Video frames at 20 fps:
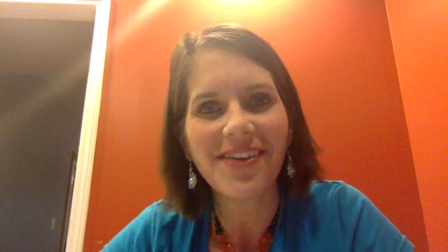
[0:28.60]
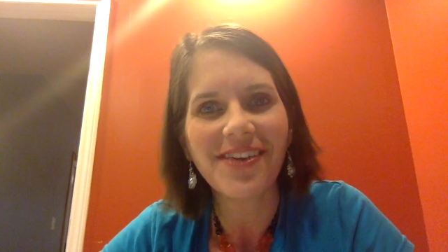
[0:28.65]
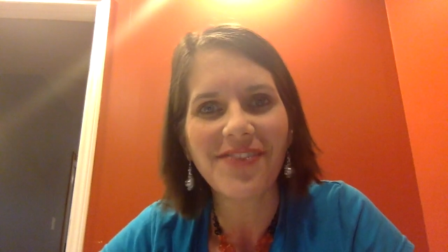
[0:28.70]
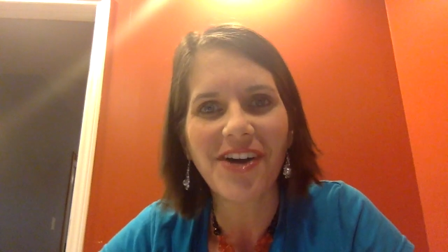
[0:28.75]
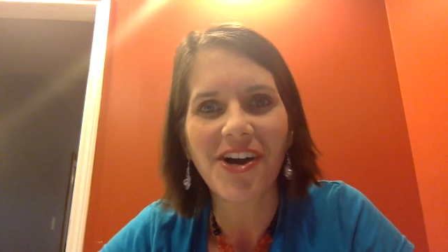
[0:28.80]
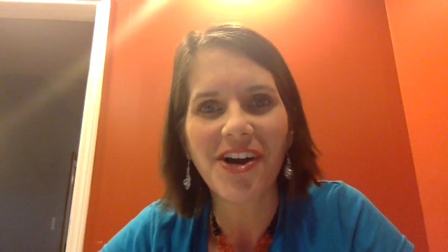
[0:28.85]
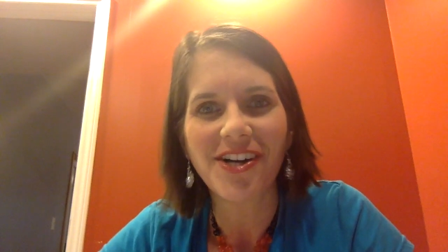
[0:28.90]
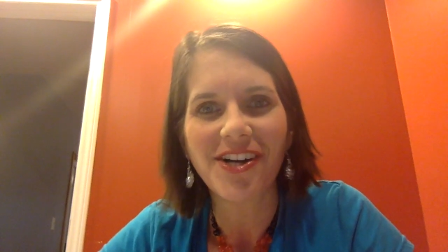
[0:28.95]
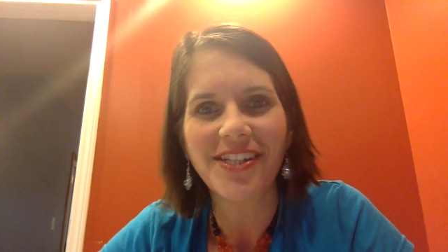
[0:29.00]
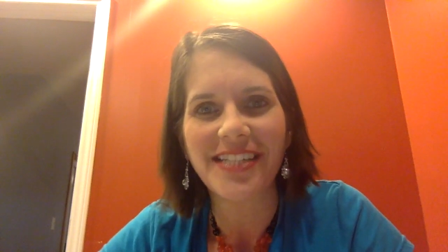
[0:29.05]

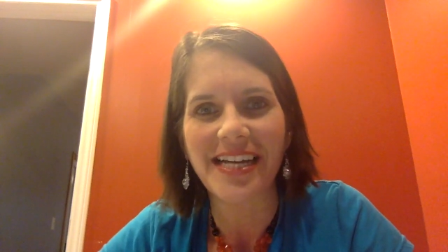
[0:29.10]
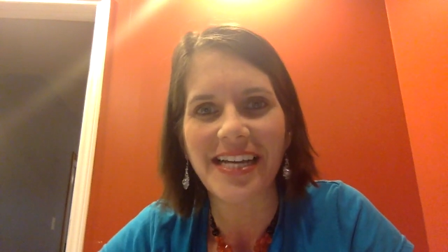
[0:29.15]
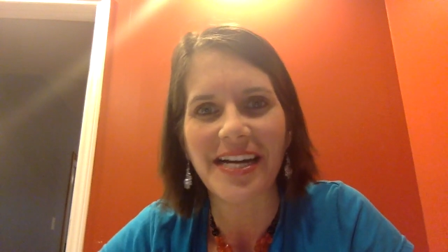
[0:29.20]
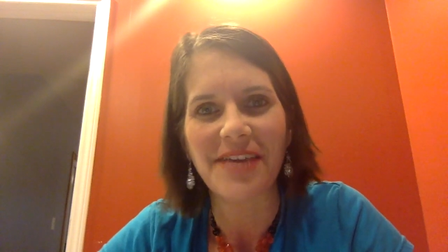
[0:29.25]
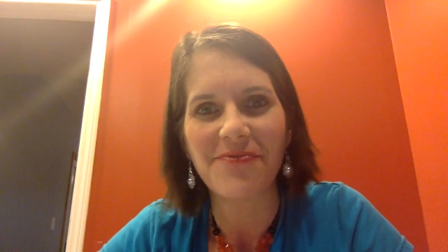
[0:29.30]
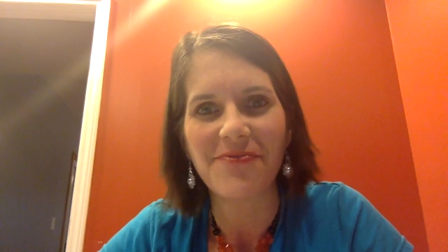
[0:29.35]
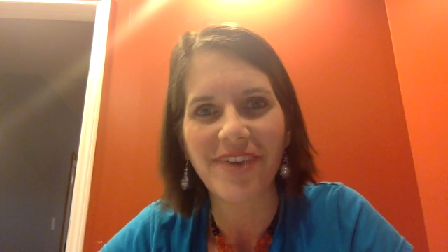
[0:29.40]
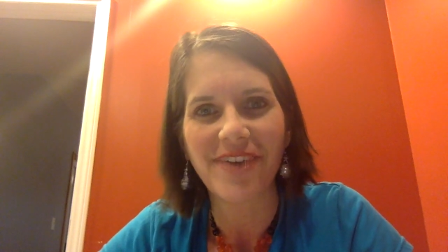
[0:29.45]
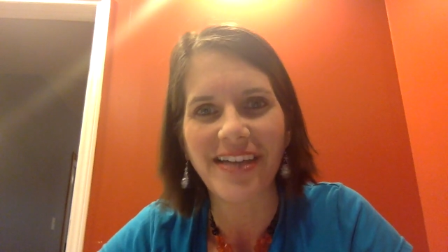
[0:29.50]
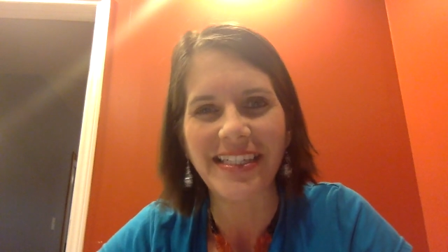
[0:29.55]
A hard
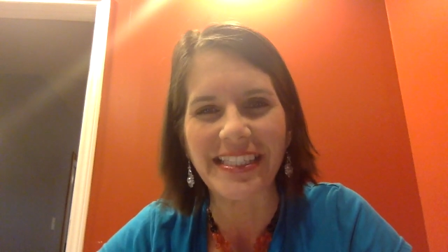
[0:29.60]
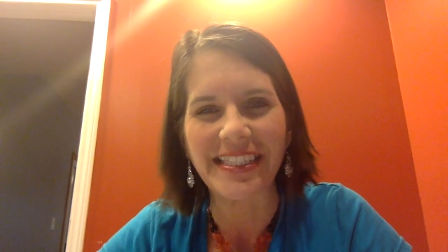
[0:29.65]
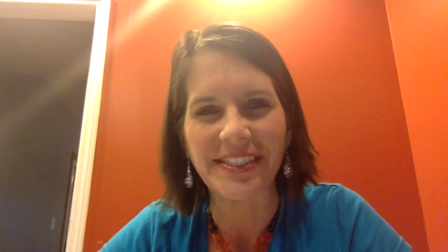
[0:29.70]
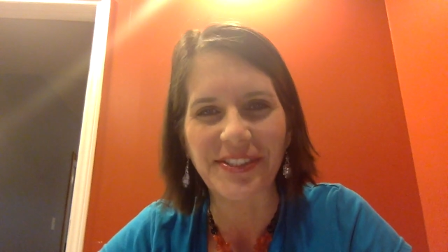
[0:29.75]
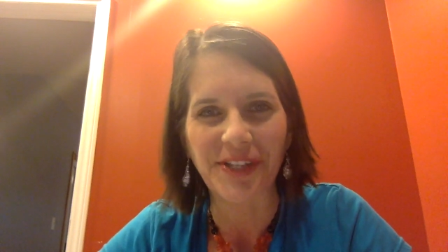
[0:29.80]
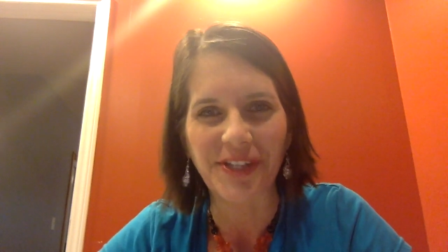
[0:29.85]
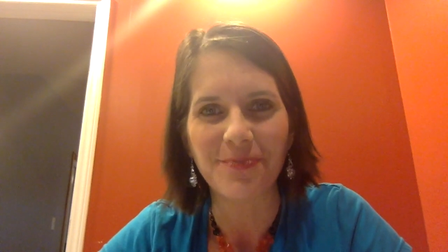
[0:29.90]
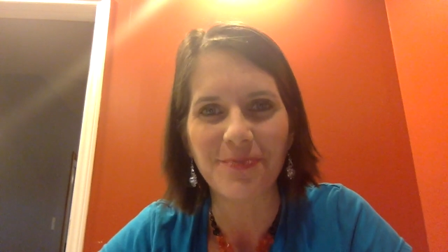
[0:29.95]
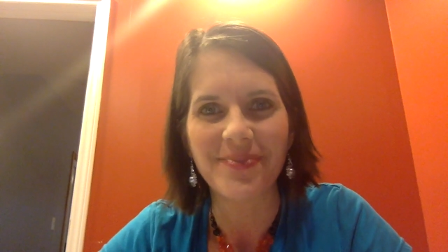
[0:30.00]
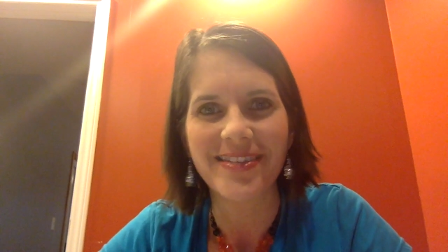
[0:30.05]
time finding
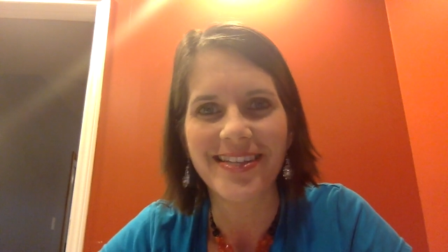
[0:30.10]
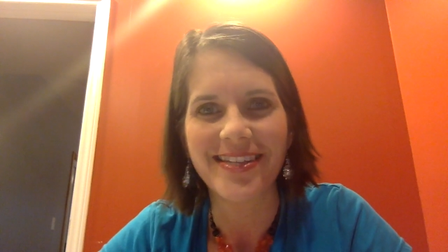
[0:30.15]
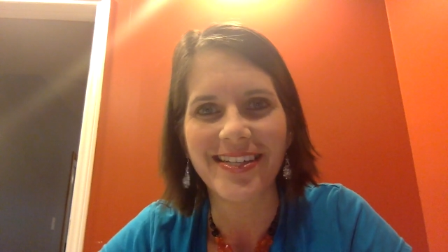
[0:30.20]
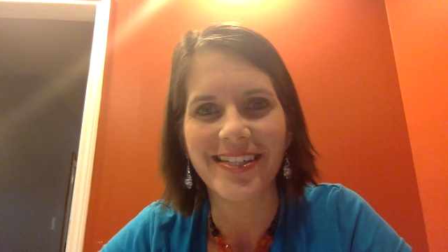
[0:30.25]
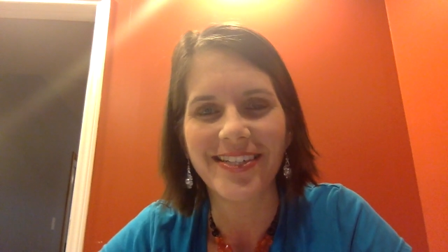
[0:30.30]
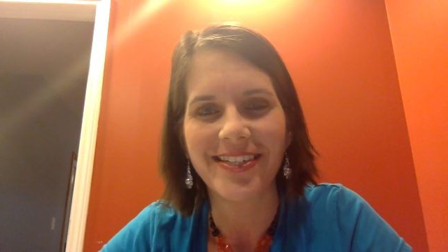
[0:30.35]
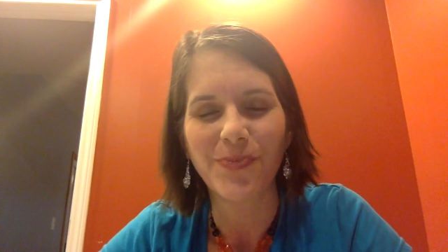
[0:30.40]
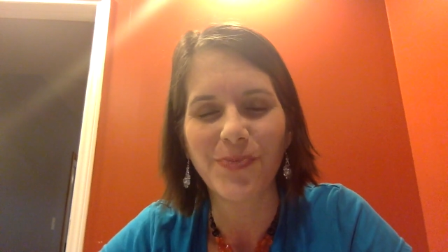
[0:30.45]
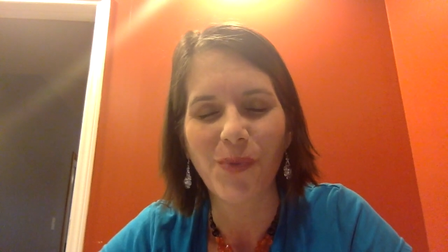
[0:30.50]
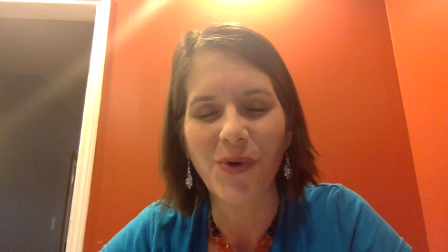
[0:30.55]
soaps
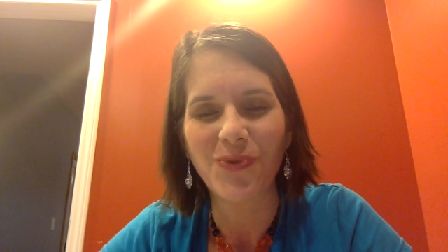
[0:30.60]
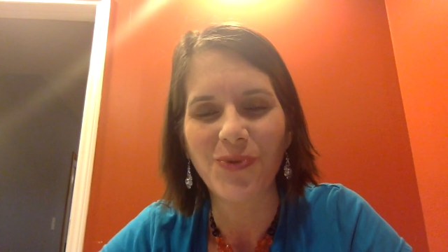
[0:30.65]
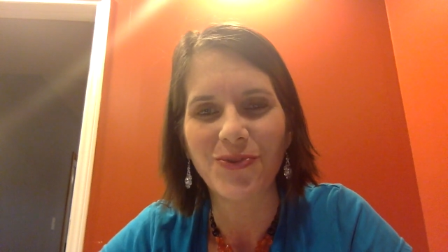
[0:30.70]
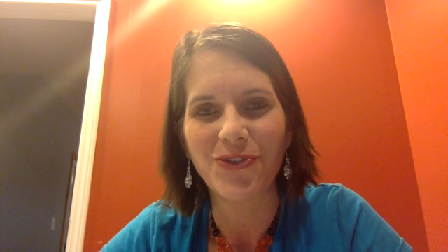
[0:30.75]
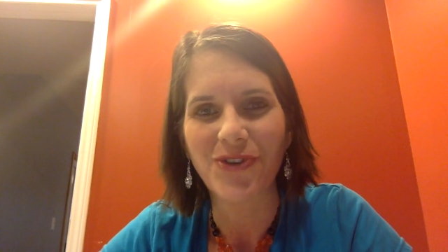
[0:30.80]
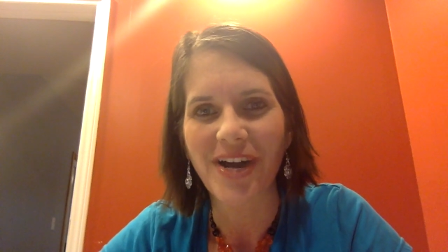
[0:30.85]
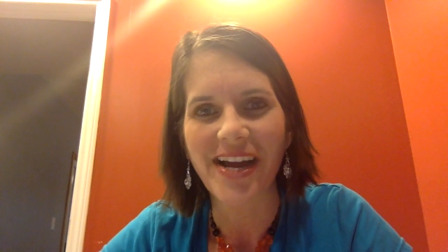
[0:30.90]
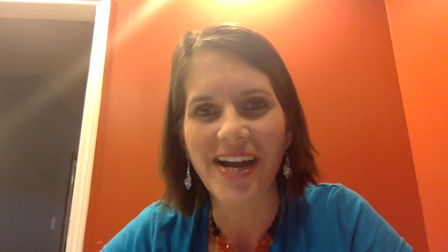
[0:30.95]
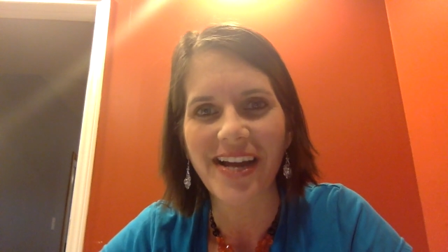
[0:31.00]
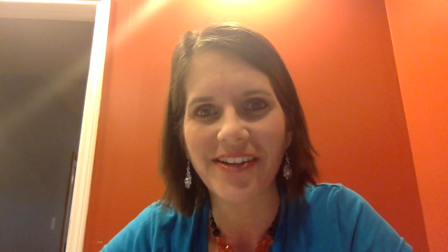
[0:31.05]
that
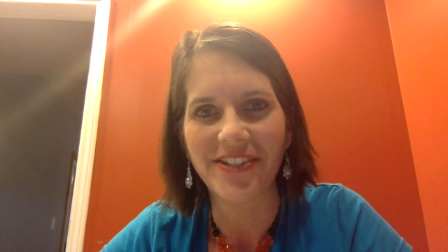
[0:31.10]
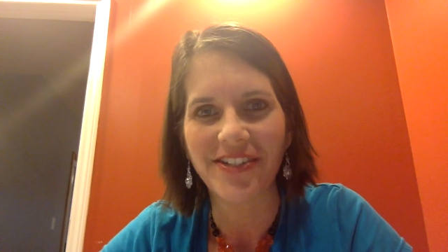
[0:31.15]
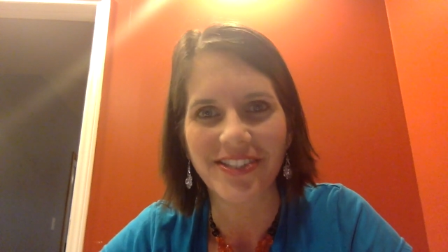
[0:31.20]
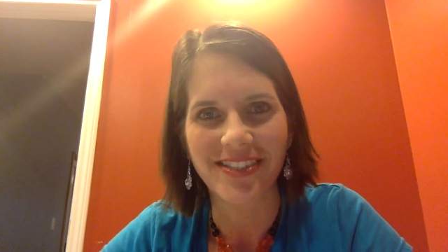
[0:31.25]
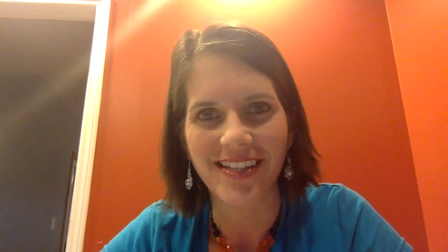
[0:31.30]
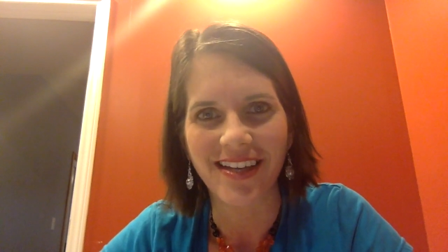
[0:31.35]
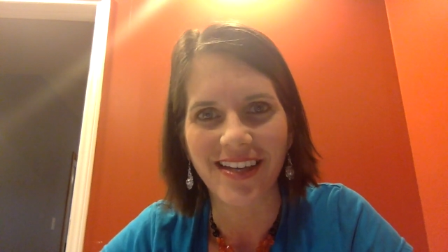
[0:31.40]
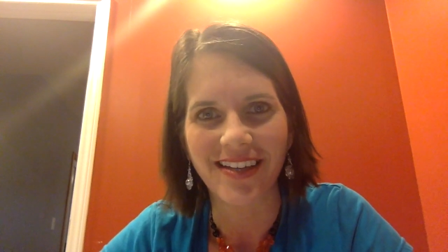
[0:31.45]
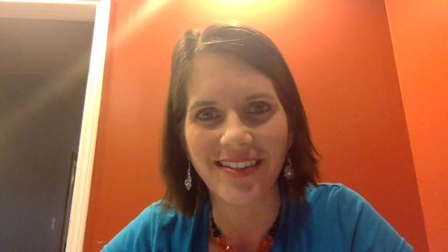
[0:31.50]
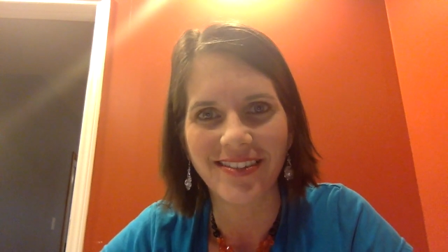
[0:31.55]
won't dry out your
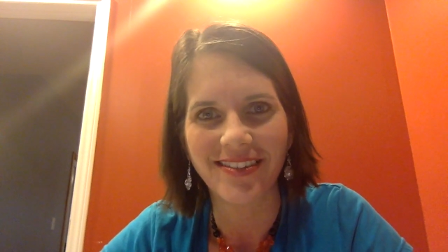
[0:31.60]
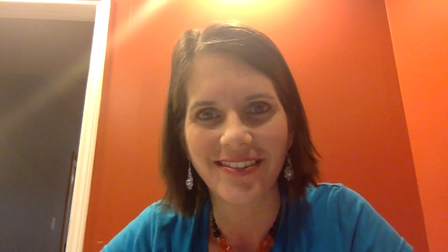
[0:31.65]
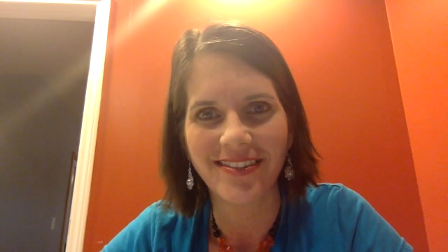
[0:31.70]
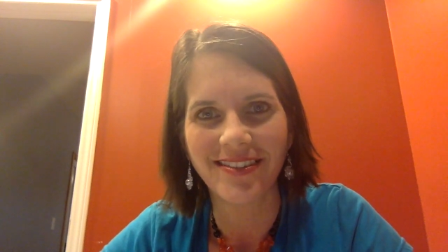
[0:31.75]
skin?